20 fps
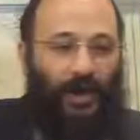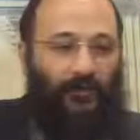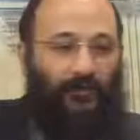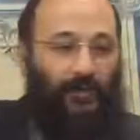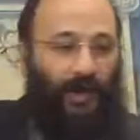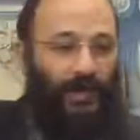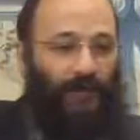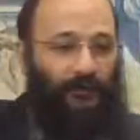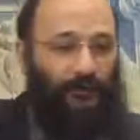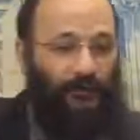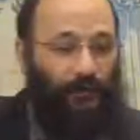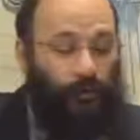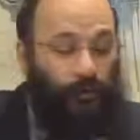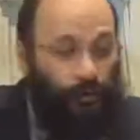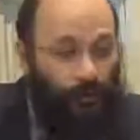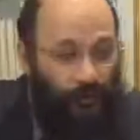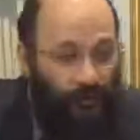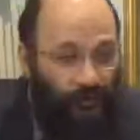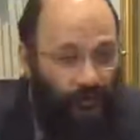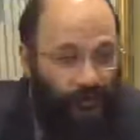of a
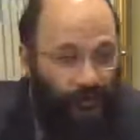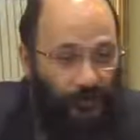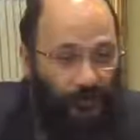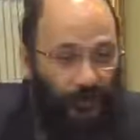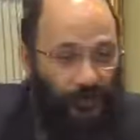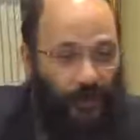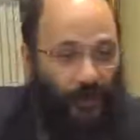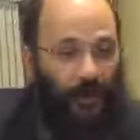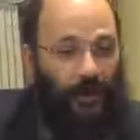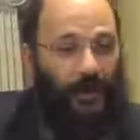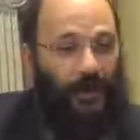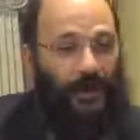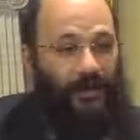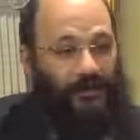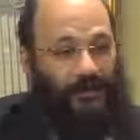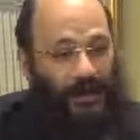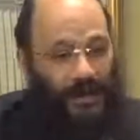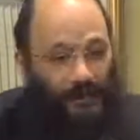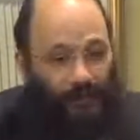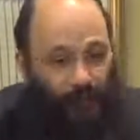flute,
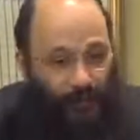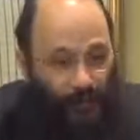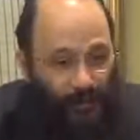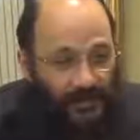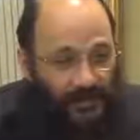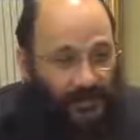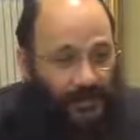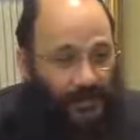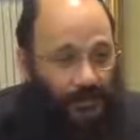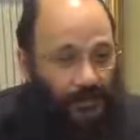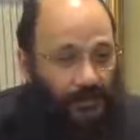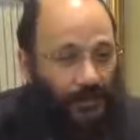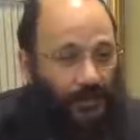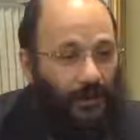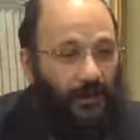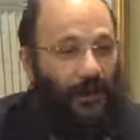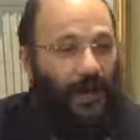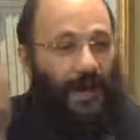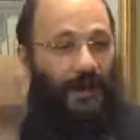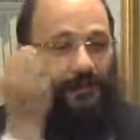a dead person,
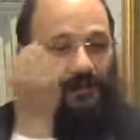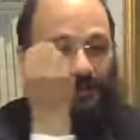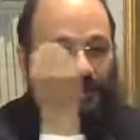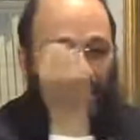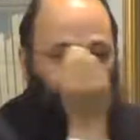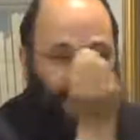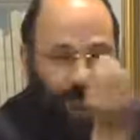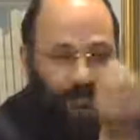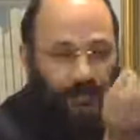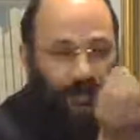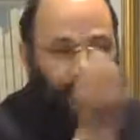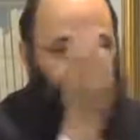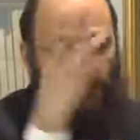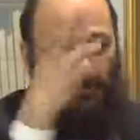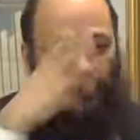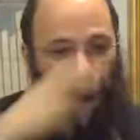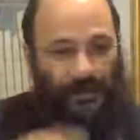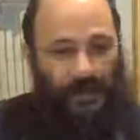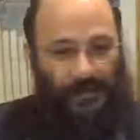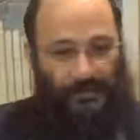and a
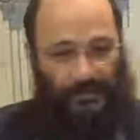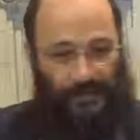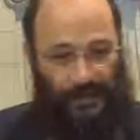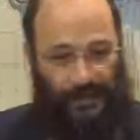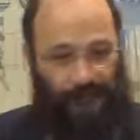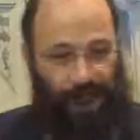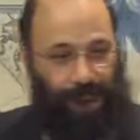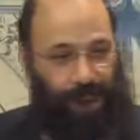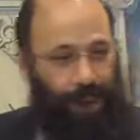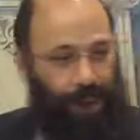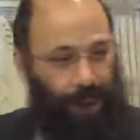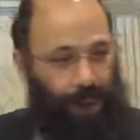desecration of God's name?